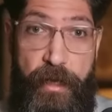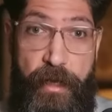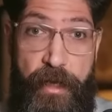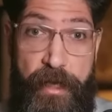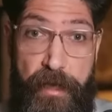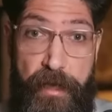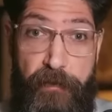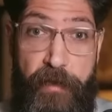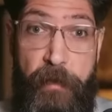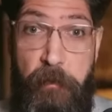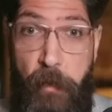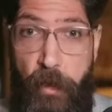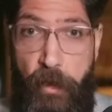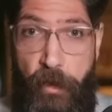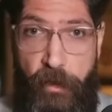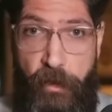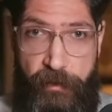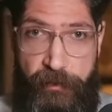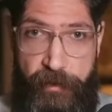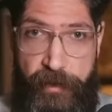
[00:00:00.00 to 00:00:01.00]

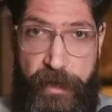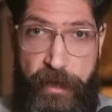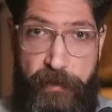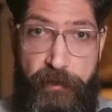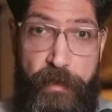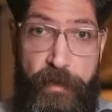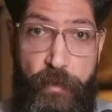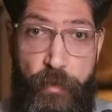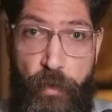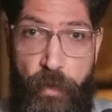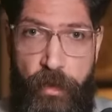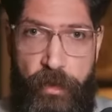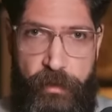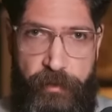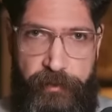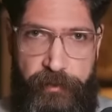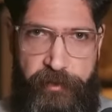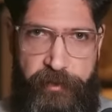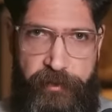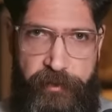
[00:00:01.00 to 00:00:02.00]
even
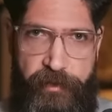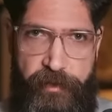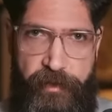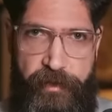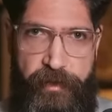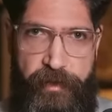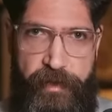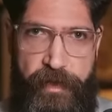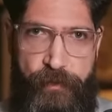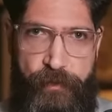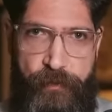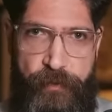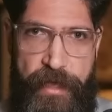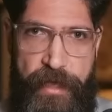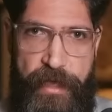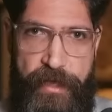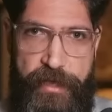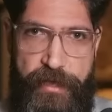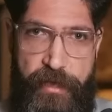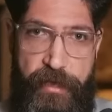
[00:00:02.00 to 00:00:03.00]
worse
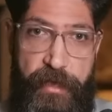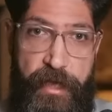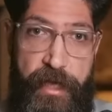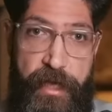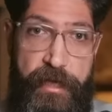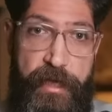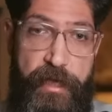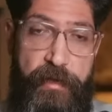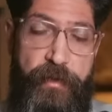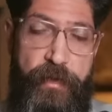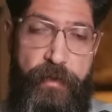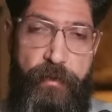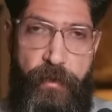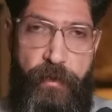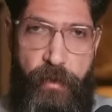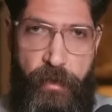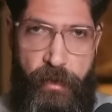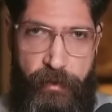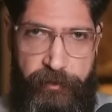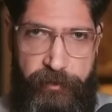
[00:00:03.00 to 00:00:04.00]
inflation and even
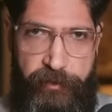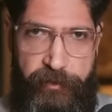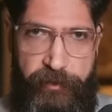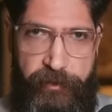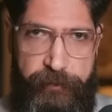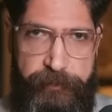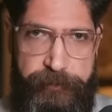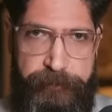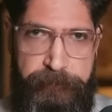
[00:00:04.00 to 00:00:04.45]
worse